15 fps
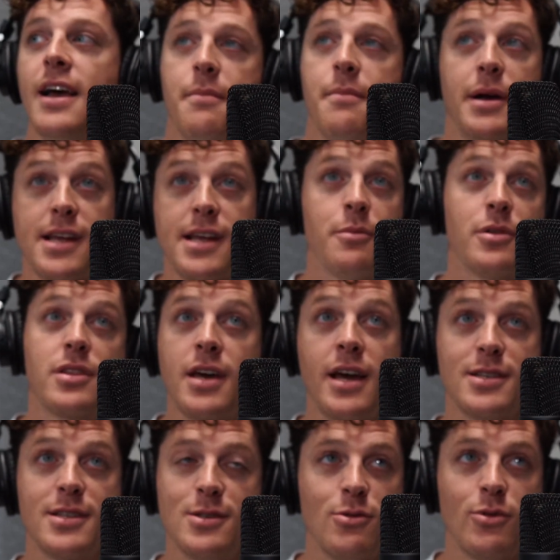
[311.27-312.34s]
My time with God
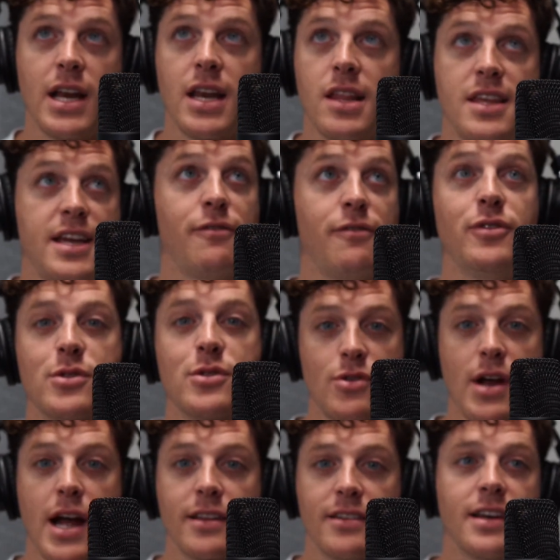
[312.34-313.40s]
isn't doing anything. I feel
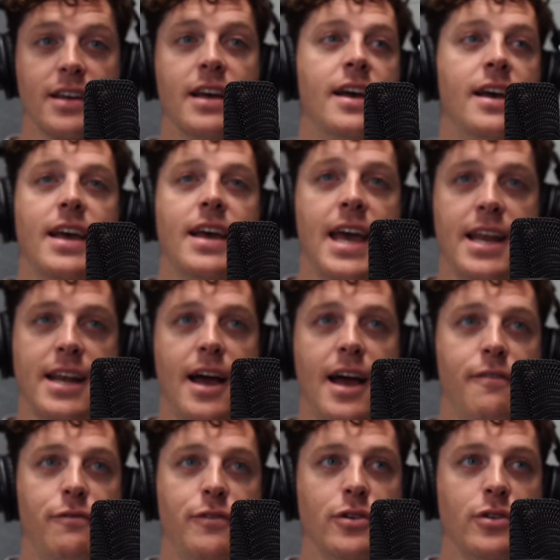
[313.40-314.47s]
distracted and I
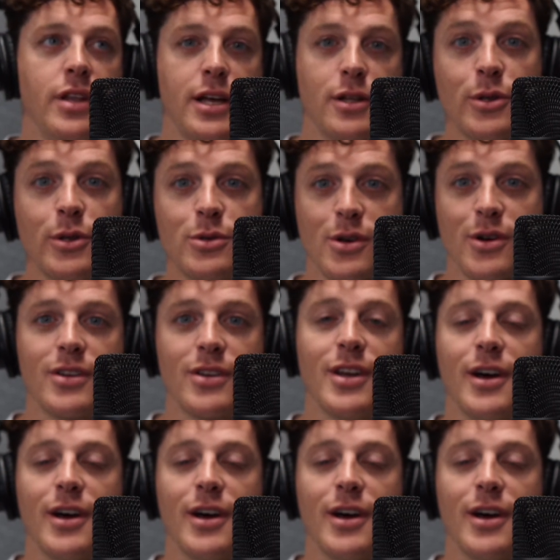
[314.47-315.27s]
feel like a loser,